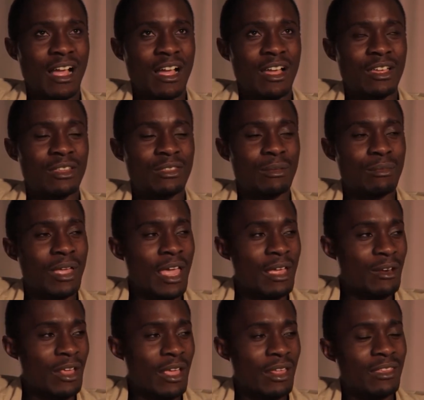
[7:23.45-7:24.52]

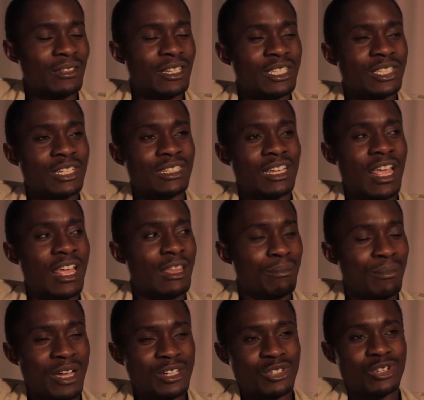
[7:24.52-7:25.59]
a chance that the
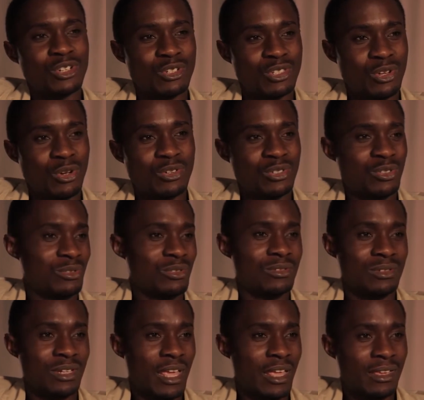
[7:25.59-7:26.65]
person you talk
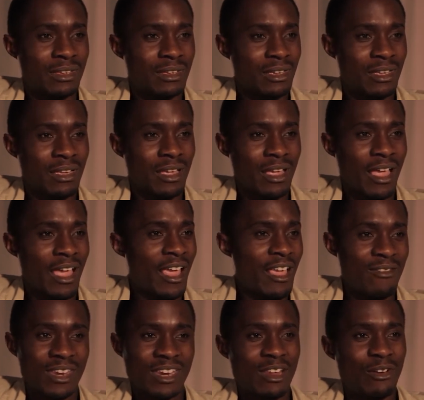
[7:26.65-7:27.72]
to, like
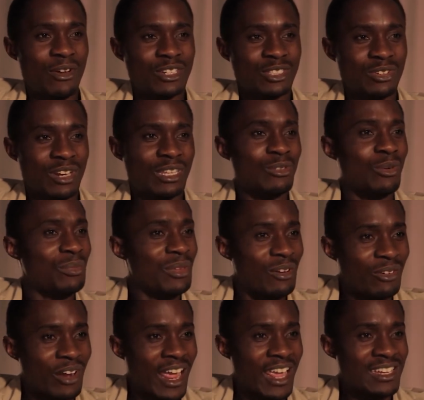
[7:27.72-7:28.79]
even in a restaurant, there will be
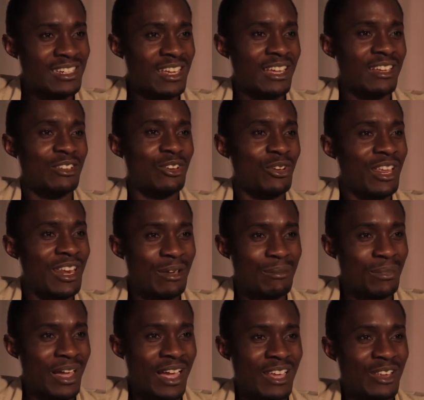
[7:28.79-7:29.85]
a writer. In a
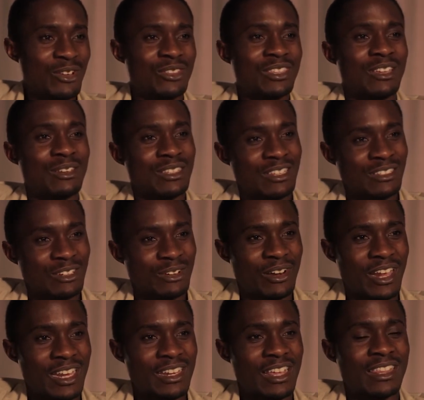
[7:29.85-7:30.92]
bar, there's a
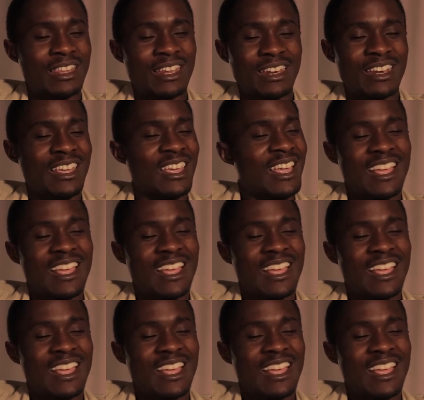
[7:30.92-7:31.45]
writer, and then.